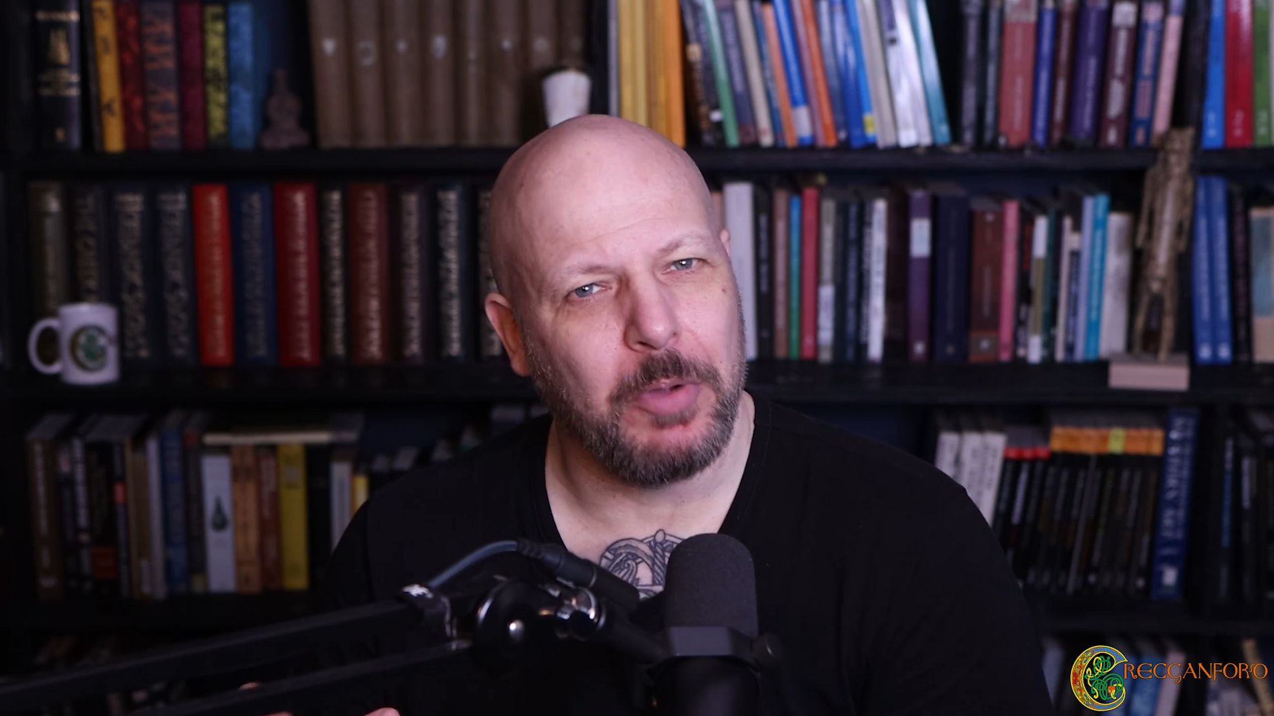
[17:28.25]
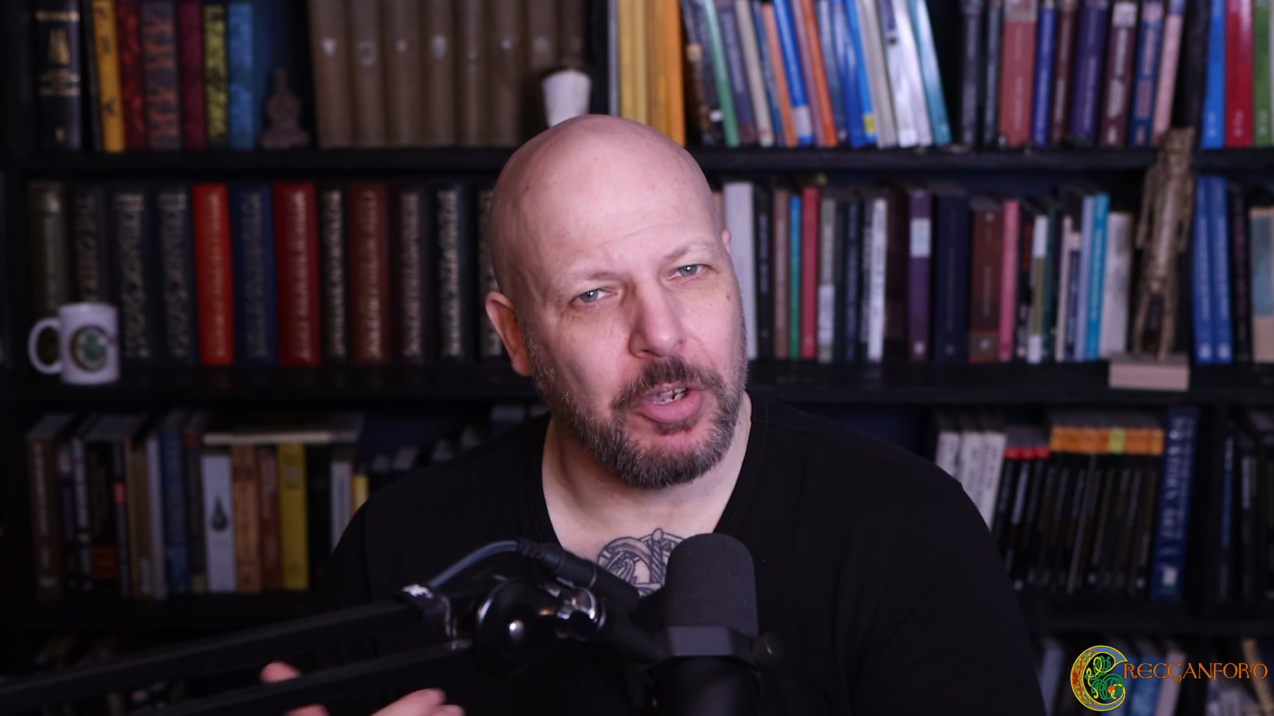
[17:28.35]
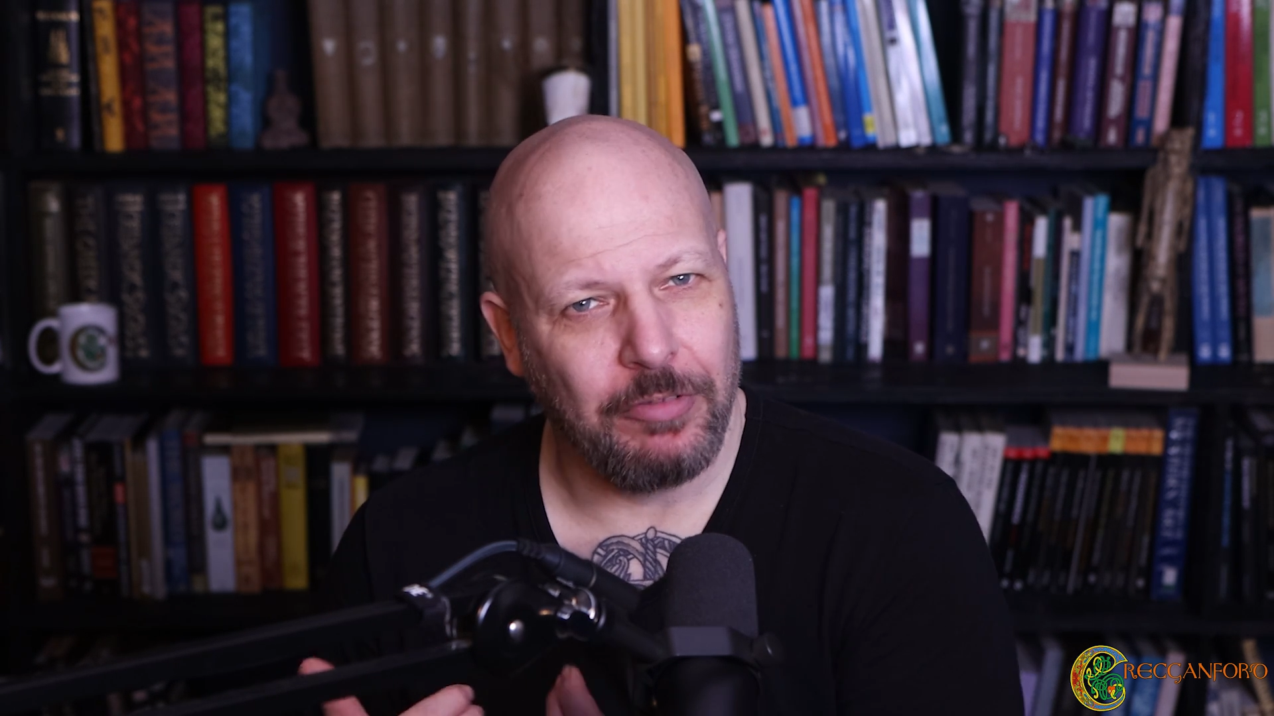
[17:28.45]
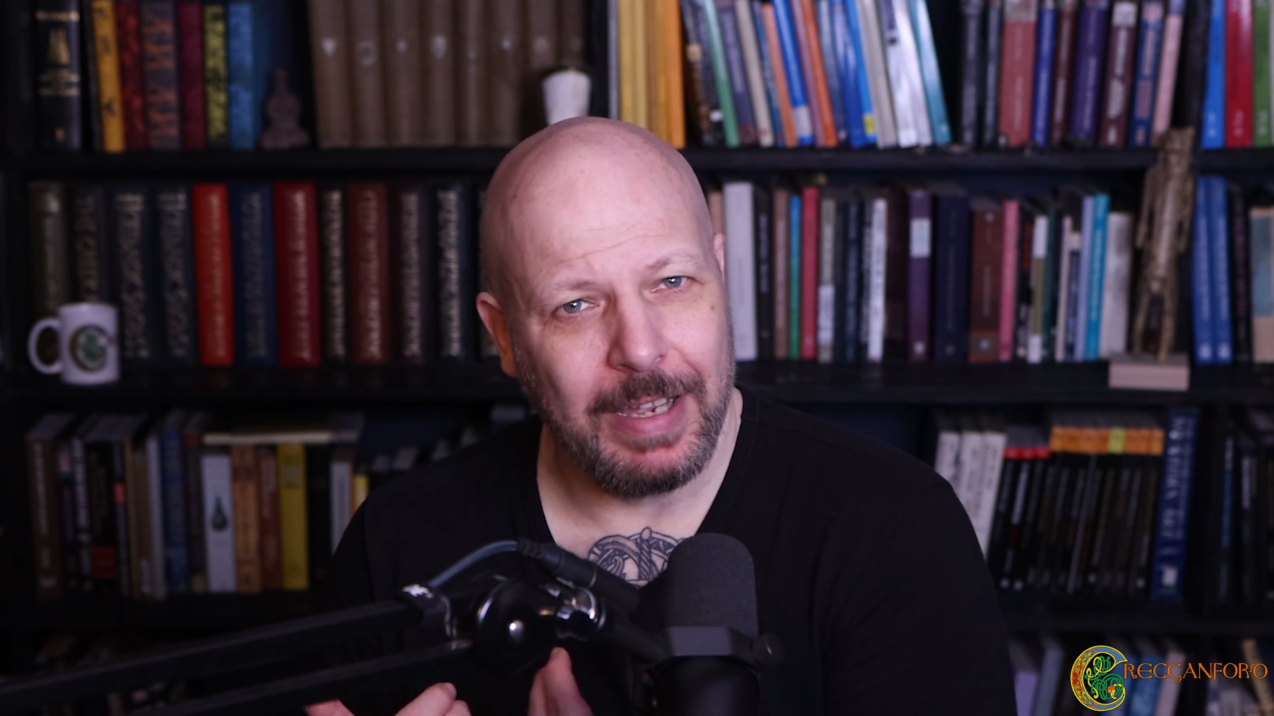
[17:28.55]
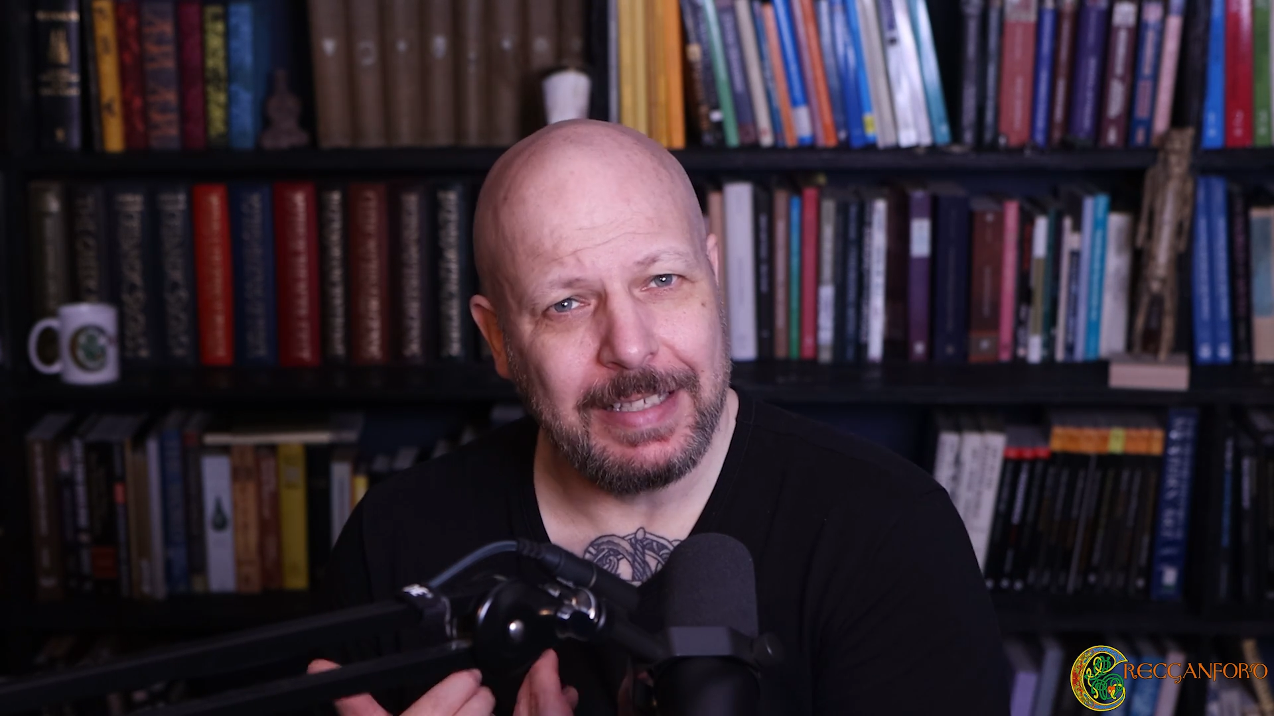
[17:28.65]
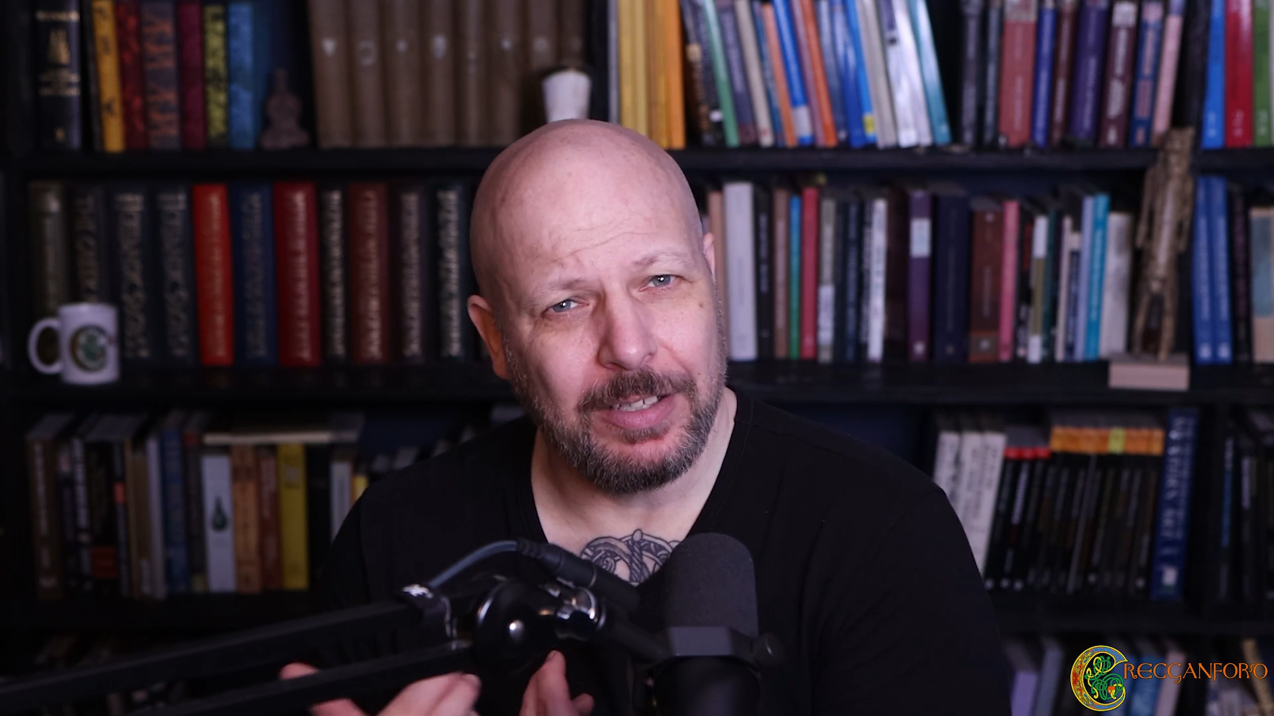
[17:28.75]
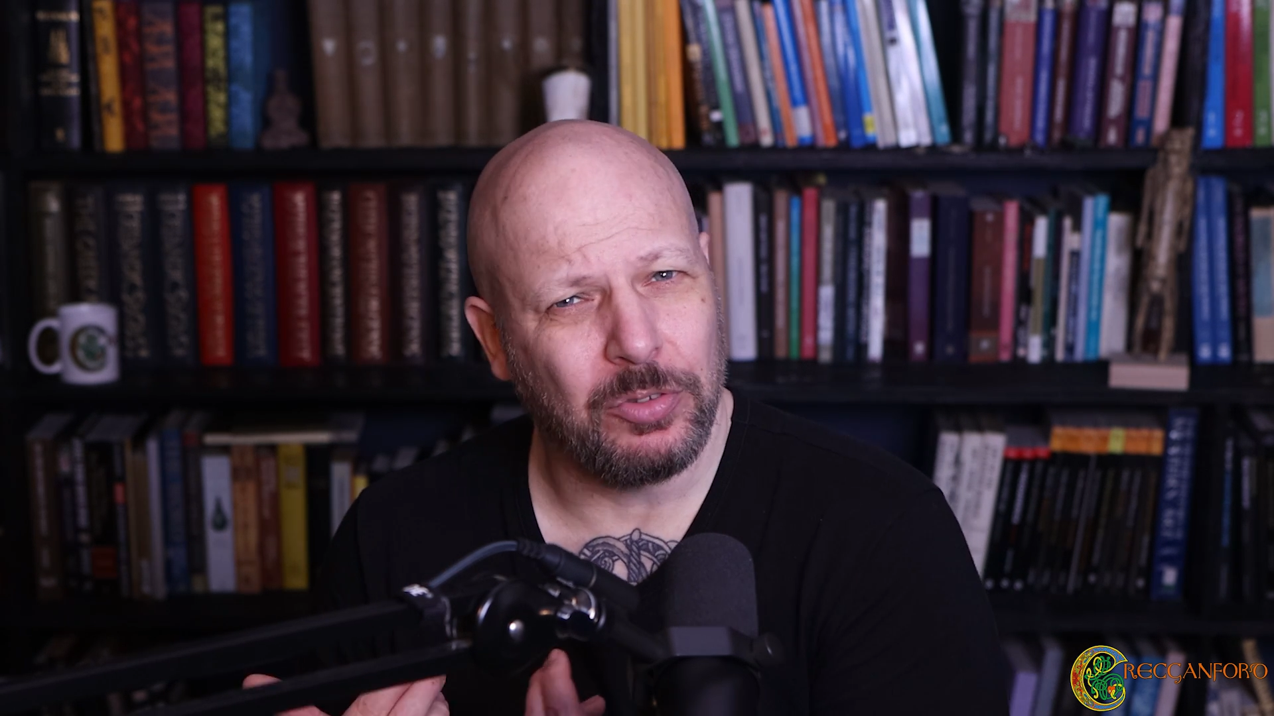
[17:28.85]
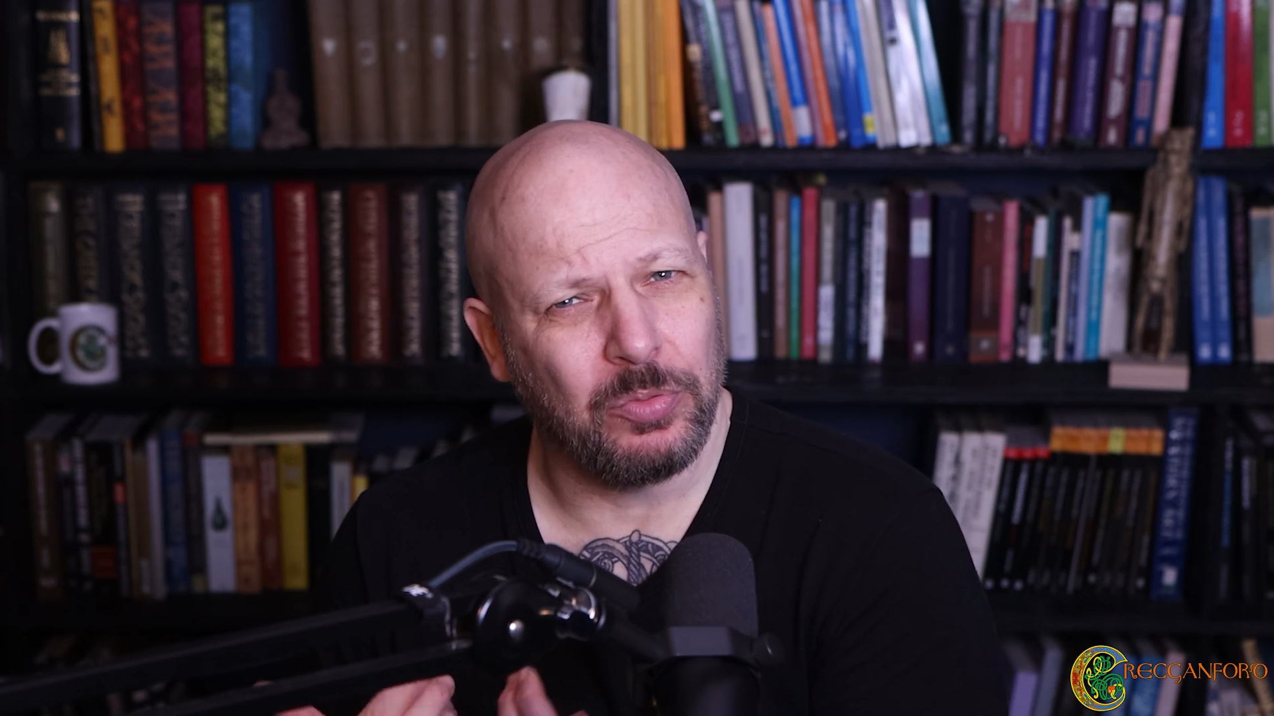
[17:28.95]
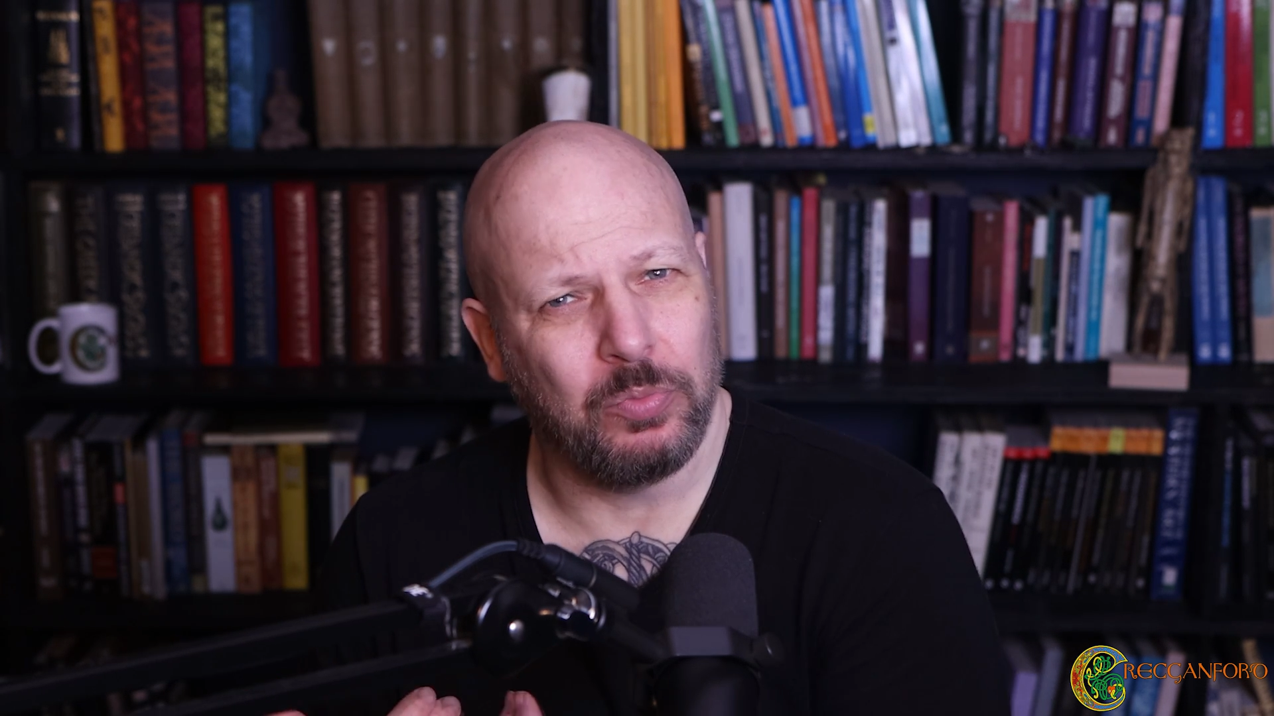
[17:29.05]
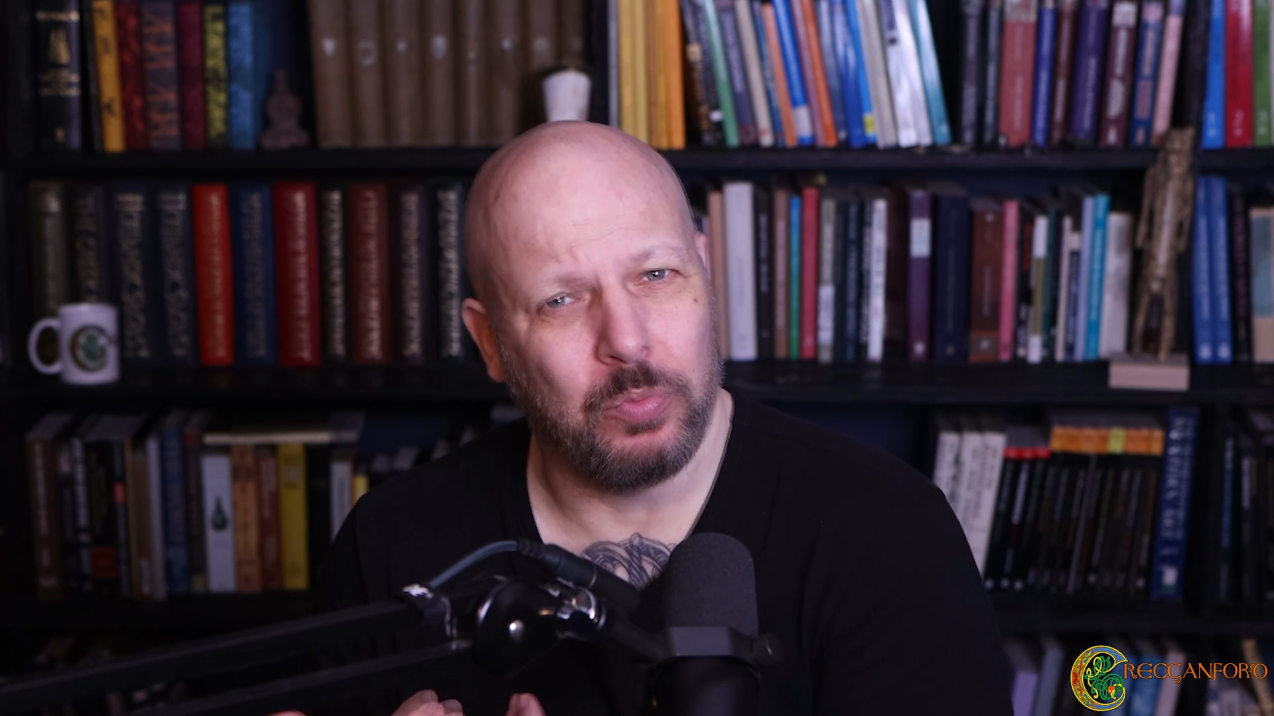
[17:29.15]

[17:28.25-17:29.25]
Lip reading: migrate at